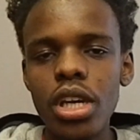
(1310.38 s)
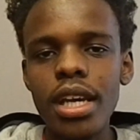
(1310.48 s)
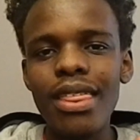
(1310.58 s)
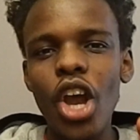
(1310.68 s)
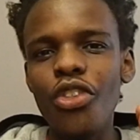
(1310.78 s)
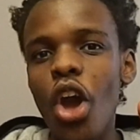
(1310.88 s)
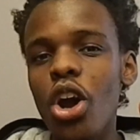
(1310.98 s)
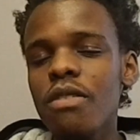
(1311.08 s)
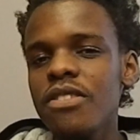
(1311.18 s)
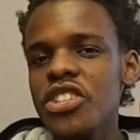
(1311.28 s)
the
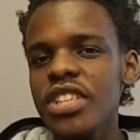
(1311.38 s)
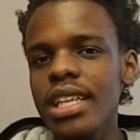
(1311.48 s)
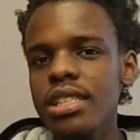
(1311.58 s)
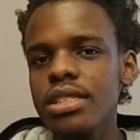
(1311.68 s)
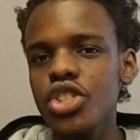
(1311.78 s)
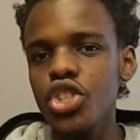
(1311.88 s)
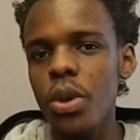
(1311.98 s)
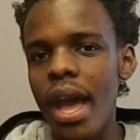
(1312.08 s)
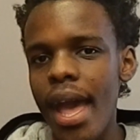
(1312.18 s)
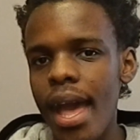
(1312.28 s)
conversations you
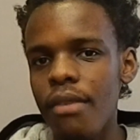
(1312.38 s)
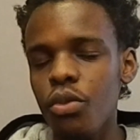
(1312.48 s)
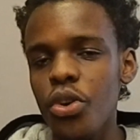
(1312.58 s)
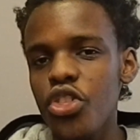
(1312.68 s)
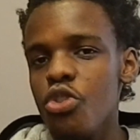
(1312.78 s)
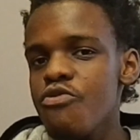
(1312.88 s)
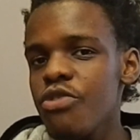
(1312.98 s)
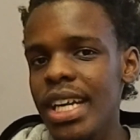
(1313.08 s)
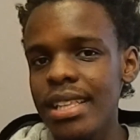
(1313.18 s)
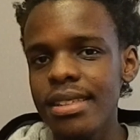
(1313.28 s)
have with your
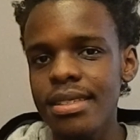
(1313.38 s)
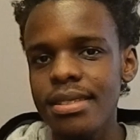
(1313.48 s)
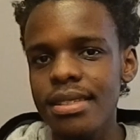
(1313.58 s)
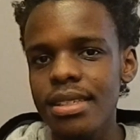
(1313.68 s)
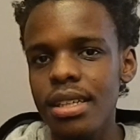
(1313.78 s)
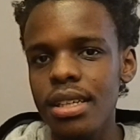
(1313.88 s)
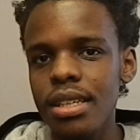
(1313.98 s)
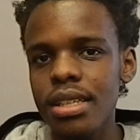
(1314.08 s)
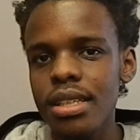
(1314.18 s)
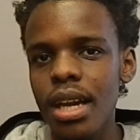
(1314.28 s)
friends
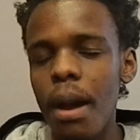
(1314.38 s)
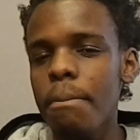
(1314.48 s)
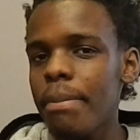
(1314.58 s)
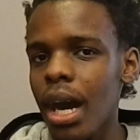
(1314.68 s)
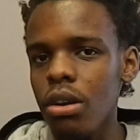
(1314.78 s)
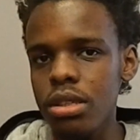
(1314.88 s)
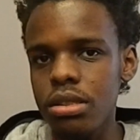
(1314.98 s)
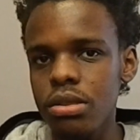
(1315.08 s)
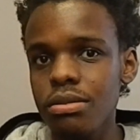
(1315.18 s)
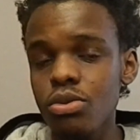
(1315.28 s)
about
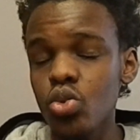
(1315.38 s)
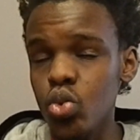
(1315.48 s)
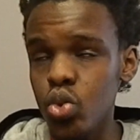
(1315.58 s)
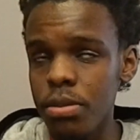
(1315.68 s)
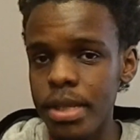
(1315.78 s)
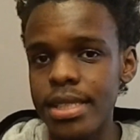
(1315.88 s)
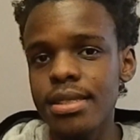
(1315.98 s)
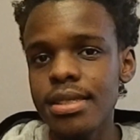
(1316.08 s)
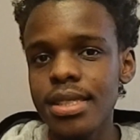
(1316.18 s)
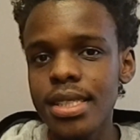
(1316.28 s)

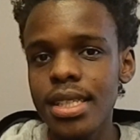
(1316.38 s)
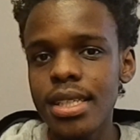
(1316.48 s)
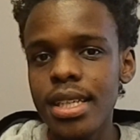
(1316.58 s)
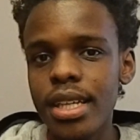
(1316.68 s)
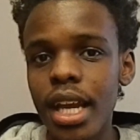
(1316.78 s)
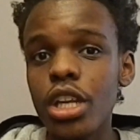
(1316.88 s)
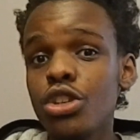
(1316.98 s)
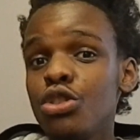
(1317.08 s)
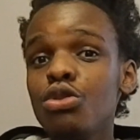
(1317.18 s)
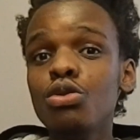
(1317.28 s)
women and
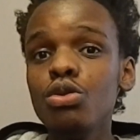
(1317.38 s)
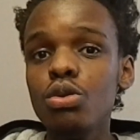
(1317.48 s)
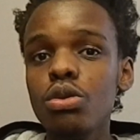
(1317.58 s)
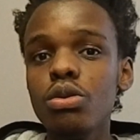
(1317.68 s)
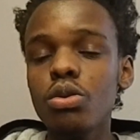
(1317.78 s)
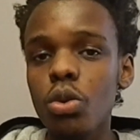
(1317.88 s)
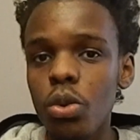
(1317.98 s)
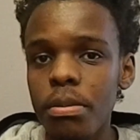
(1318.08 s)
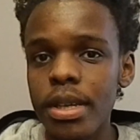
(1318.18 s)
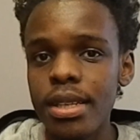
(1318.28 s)
to
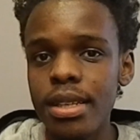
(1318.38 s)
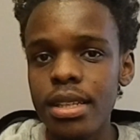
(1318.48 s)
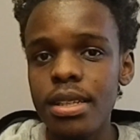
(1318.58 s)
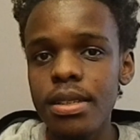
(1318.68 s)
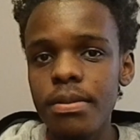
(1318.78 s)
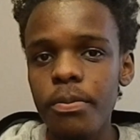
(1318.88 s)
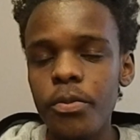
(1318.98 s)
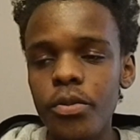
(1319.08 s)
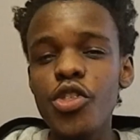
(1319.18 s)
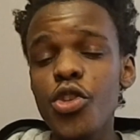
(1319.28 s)
women,
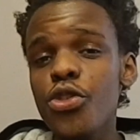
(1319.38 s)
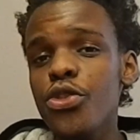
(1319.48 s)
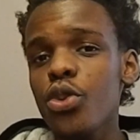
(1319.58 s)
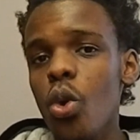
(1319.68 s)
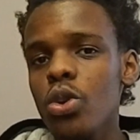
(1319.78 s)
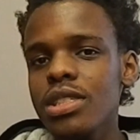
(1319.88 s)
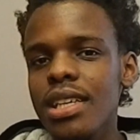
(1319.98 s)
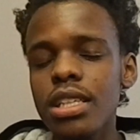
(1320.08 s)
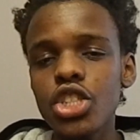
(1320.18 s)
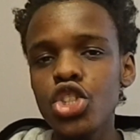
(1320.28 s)
the thoughts
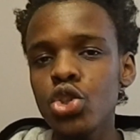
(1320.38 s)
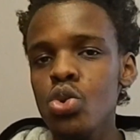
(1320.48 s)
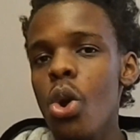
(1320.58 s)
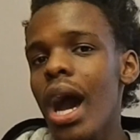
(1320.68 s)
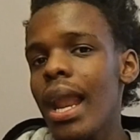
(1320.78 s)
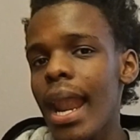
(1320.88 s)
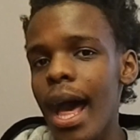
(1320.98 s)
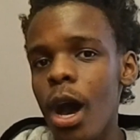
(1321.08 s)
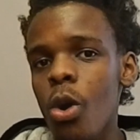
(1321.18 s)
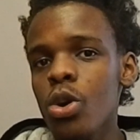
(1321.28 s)
that you
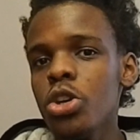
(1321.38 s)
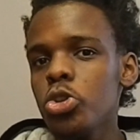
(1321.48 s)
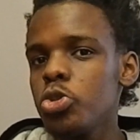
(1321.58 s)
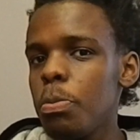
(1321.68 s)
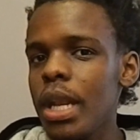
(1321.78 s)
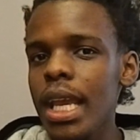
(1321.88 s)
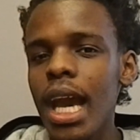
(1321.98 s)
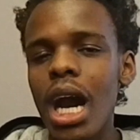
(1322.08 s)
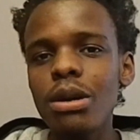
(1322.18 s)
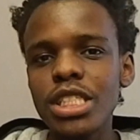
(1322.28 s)
allow to play
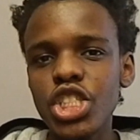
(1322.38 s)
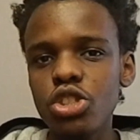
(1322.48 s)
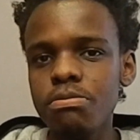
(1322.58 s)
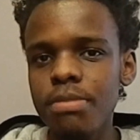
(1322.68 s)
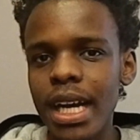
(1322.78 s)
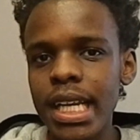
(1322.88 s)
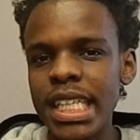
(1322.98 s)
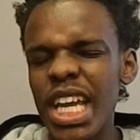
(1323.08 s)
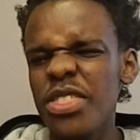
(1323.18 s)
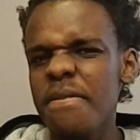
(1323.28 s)
out in your mind
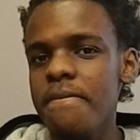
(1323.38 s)
and the